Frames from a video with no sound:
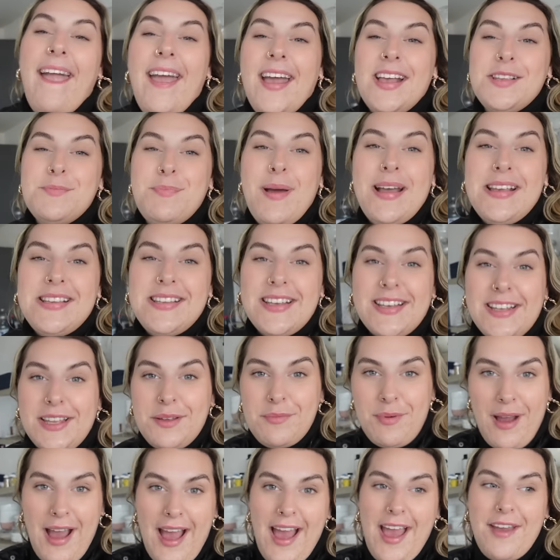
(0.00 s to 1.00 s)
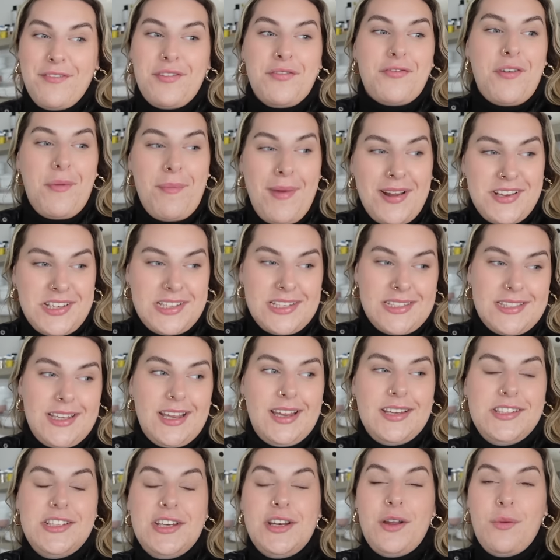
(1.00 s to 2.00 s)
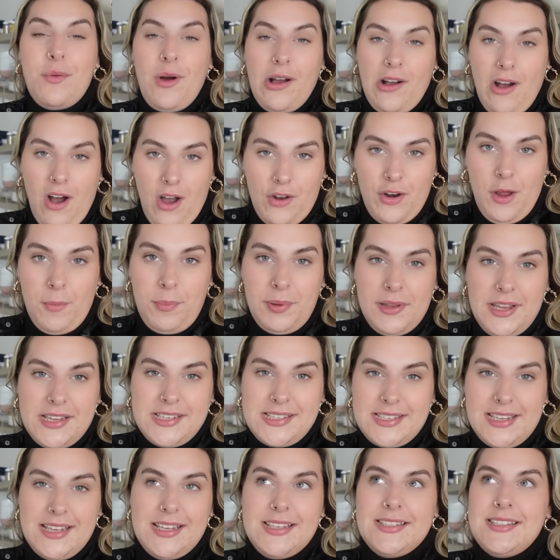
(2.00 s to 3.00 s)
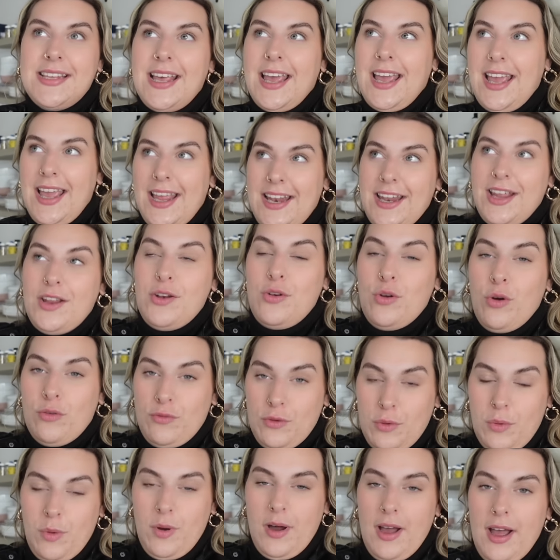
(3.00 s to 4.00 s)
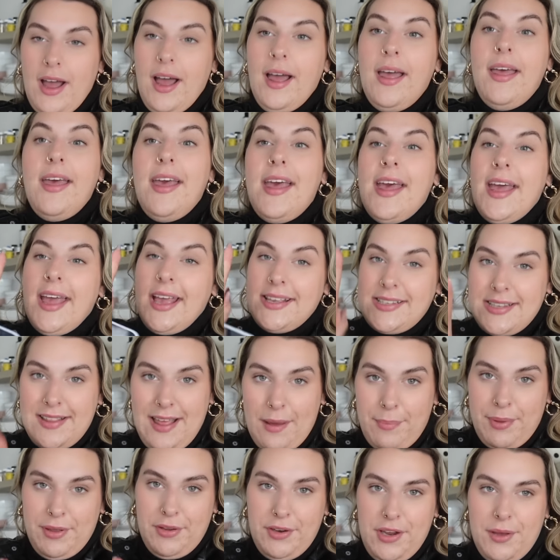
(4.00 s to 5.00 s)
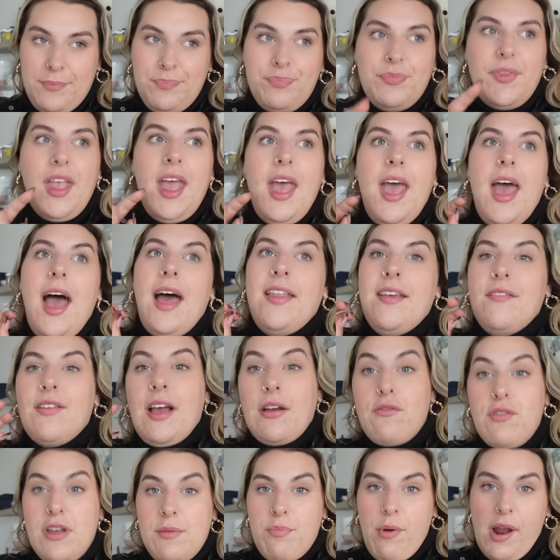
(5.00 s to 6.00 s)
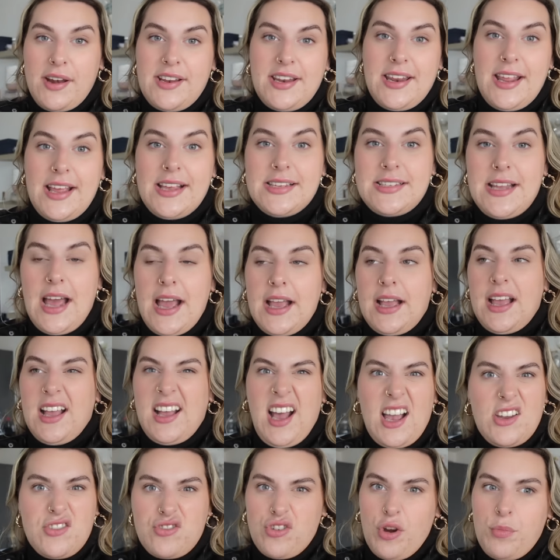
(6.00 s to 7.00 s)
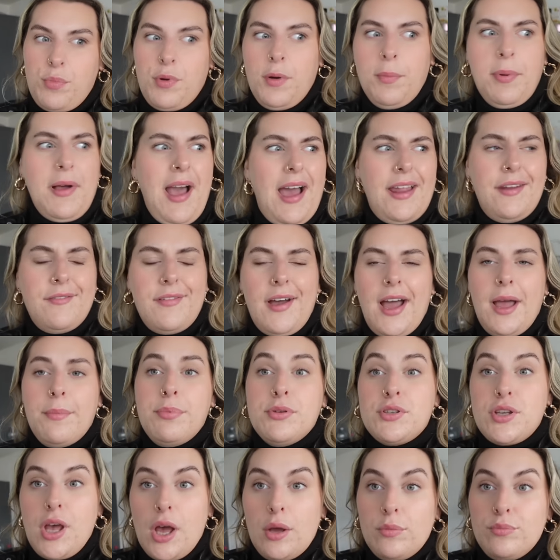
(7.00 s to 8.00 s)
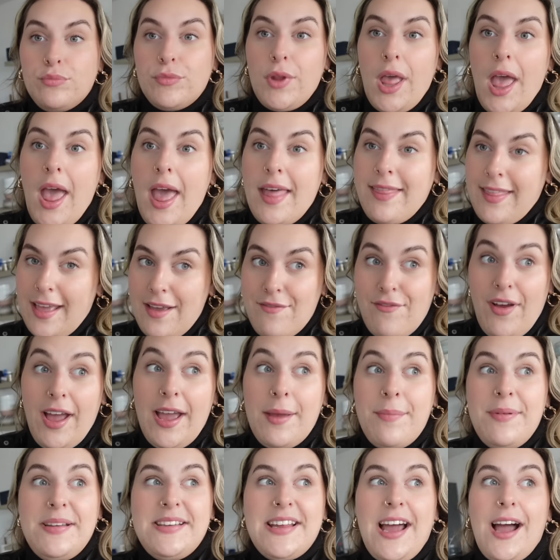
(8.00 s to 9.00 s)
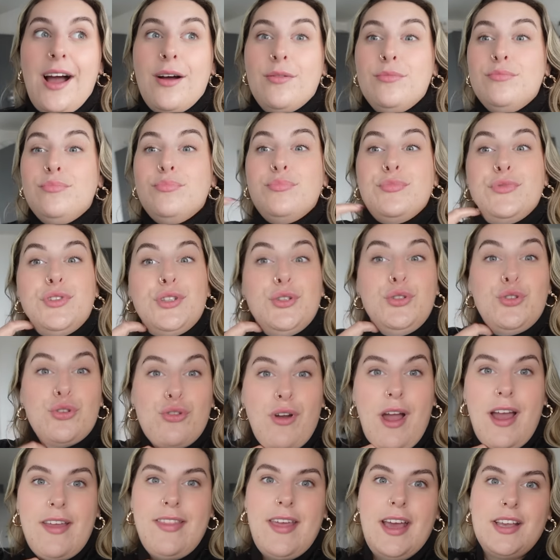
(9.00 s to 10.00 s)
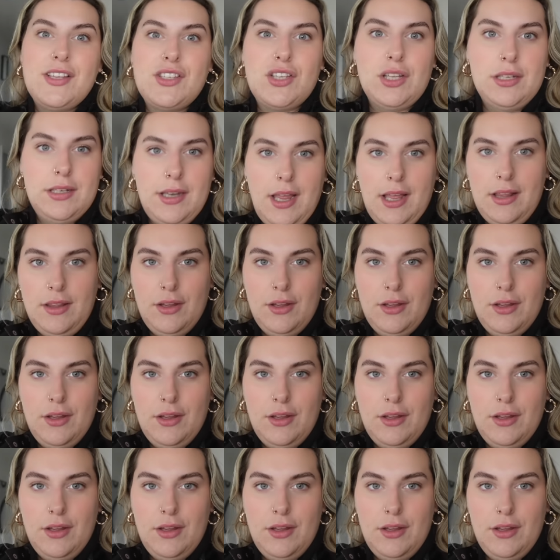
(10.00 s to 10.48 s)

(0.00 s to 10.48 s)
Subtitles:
It's basically where, if you're from Manchester, do you know where Cottonopolis is in Northern Quarter? It's in that building. And they've like rebranded it as like a gastropub kind of vibe. So they invited me down to try their Sunday